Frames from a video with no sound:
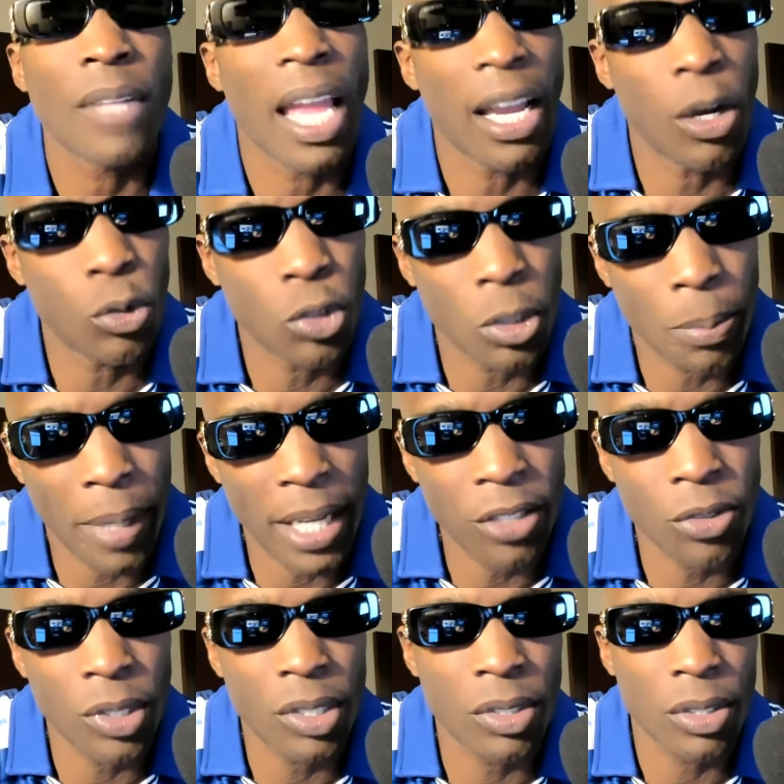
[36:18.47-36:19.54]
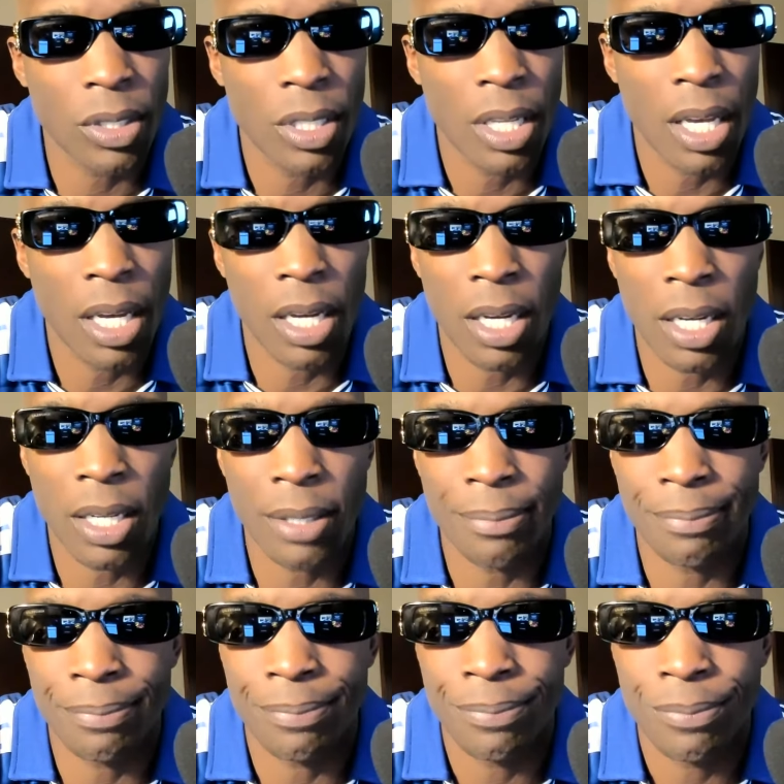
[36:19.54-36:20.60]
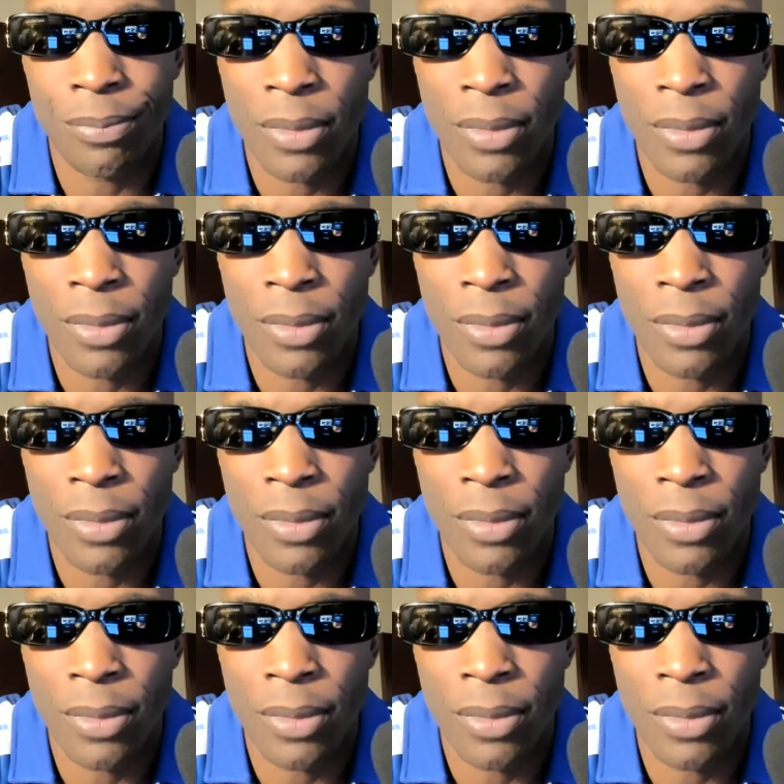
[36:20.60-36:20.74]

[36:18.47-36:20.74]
I go to the Patriots. Um,